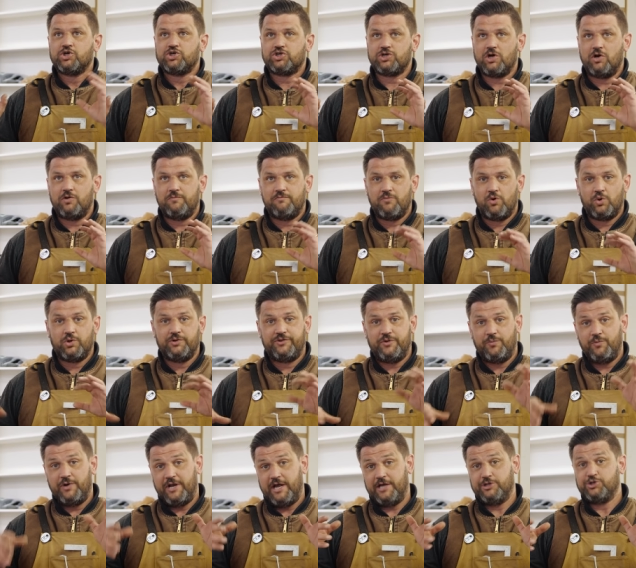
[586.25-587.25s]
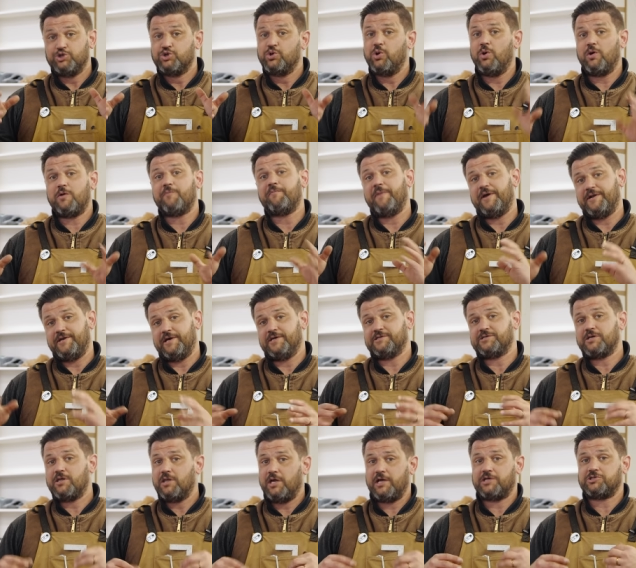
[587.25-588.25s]
shown more than when I took my
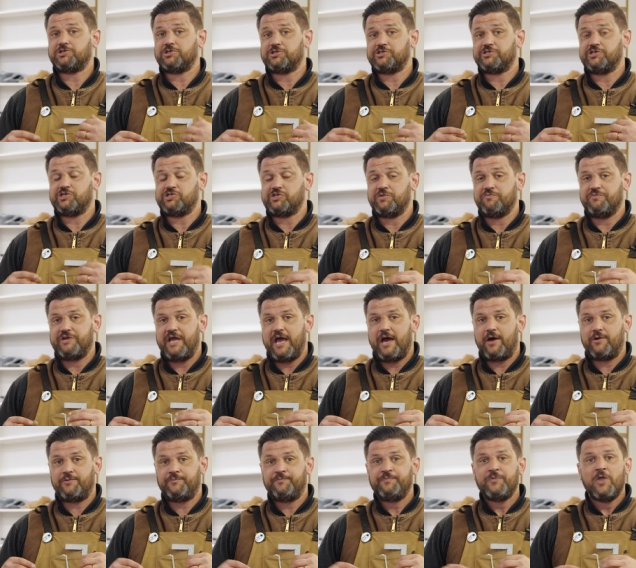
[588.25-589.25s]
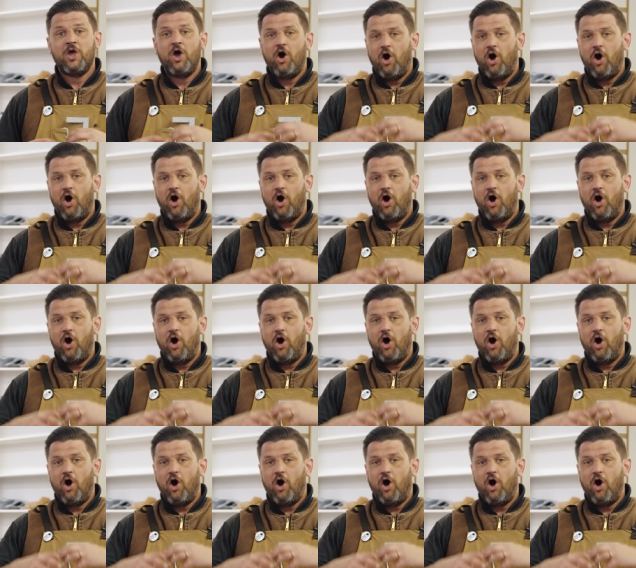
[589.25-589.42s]
dust collection system down.